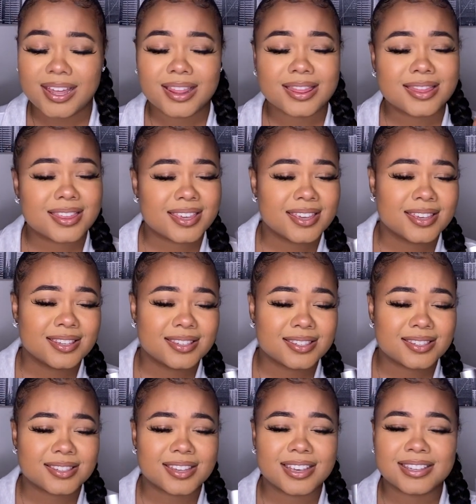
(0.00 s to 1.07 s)

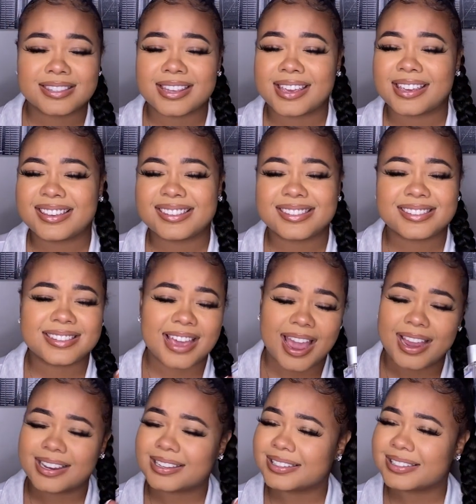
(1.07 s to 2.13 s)
This is
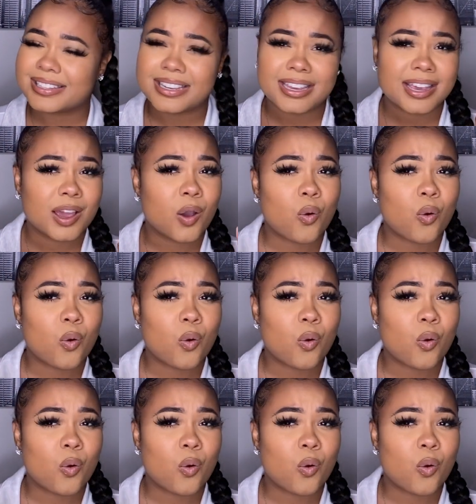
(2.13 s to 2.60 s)
exactly